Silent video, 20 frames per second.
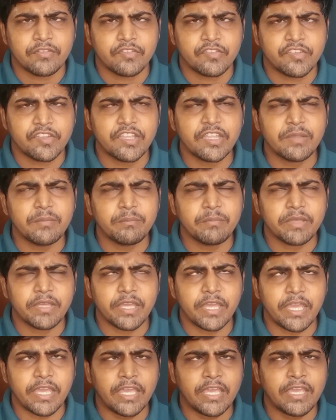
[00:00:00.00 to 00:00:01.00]
Team
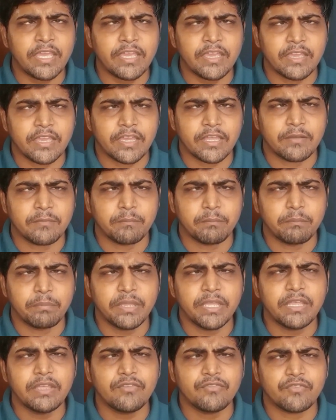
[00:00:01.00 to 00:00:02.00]
A and
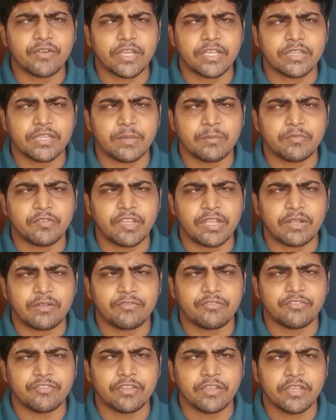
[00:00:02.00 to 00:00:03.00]
B find
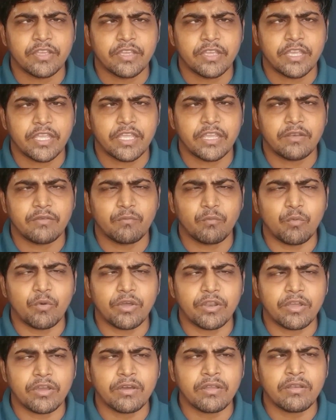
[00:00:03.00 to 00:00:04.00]
themselves in
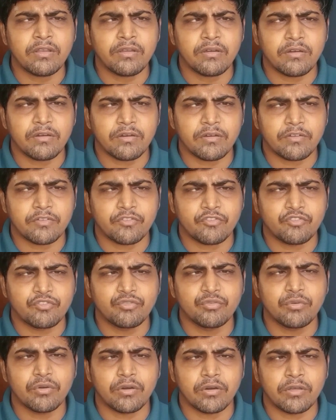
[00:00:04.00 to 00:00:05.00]
1 all or
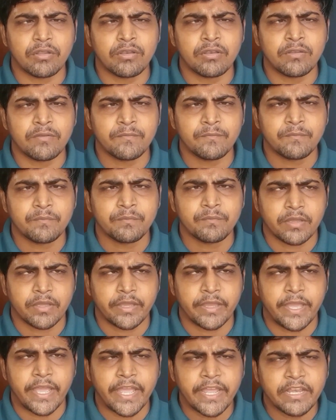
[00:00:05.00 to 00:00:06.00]
2 all,
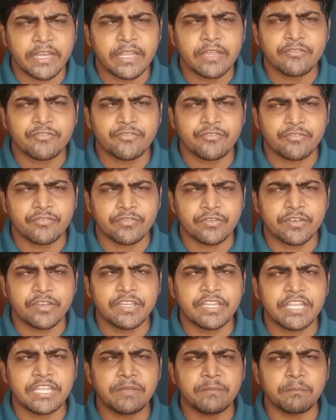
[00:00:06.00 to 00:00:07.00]
and if
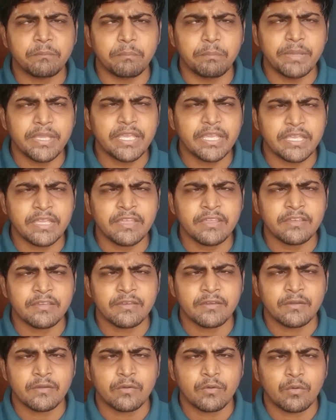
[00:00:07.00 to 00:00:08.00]
Team B
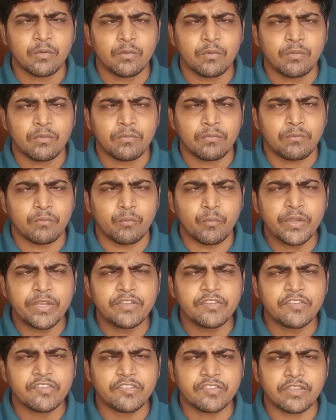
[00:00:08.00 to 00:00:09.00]

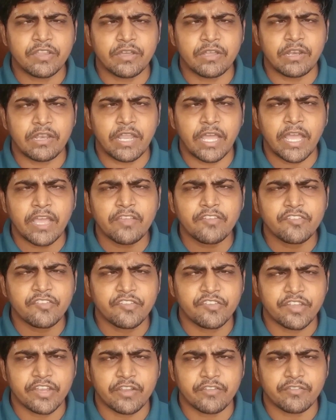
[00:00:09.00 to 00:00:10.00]
wins the
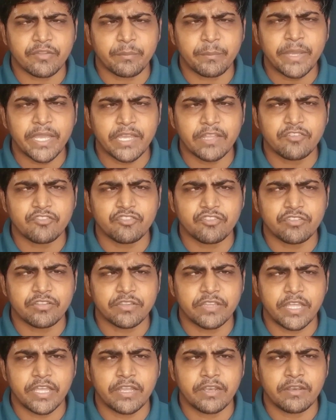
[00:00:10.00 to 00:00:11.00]
last set of the match,
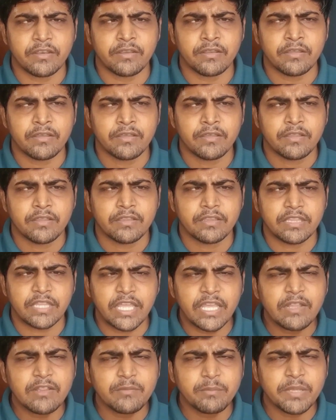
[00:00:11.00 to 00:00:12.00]
then
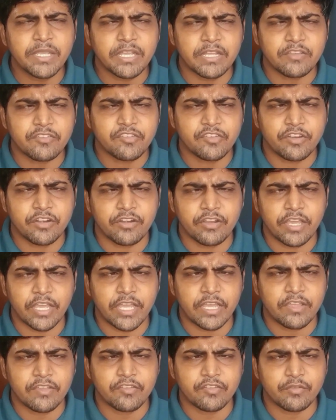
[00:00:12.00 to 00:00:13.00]
they will be considered
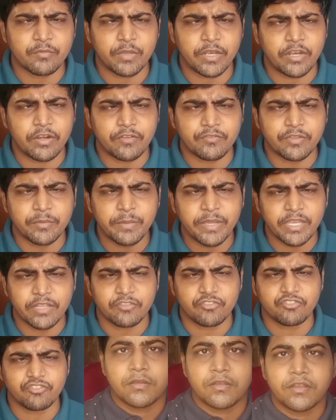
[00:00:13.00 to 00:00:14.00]
as the winner of the
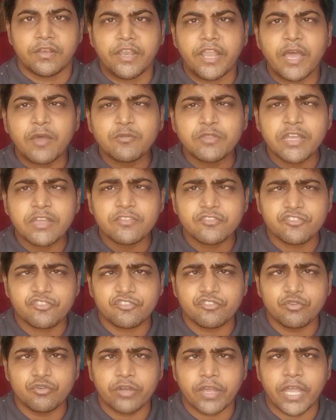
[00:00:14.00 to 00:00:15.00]
match. Now that
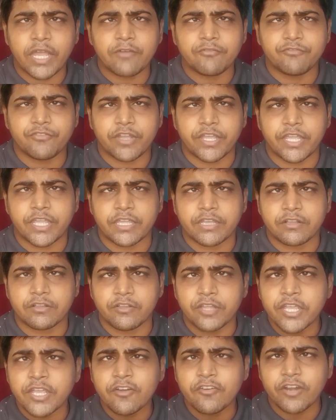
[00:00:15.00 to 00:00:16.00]
you have a
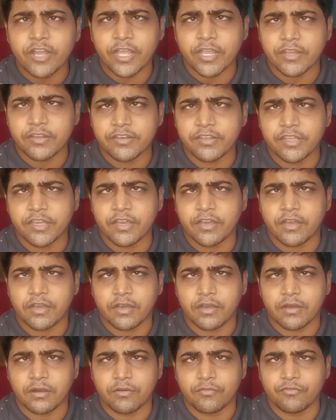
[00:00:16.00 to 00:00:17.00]
clear idea
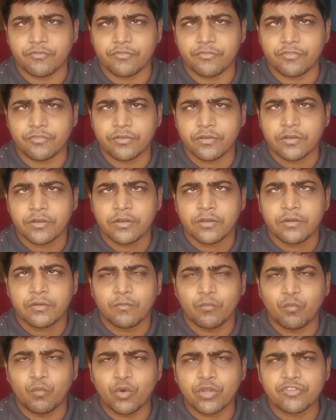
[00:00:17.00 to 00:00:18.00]
of
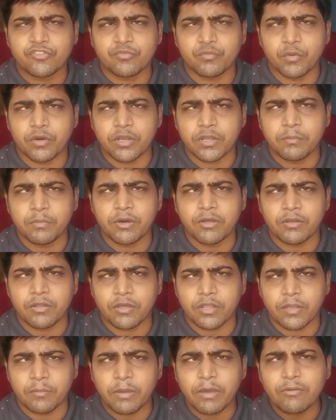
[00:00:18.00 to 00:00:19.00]
what's volleyball
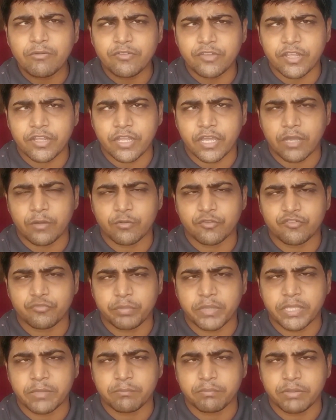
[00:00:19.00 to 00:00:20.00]
all about and how it's being